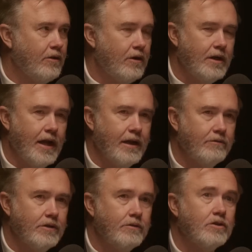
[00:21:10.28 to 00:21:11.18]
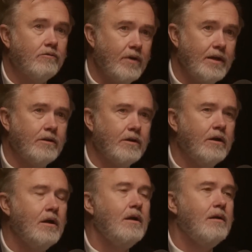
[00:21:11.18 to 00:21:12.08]
learn how to
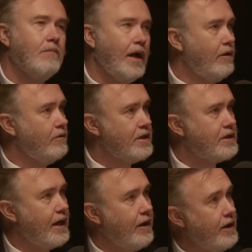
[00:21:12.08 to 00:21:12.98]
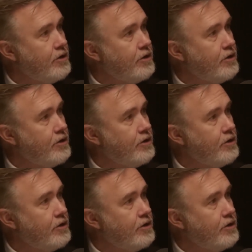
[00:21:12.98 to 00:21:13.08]
surrender my own desire.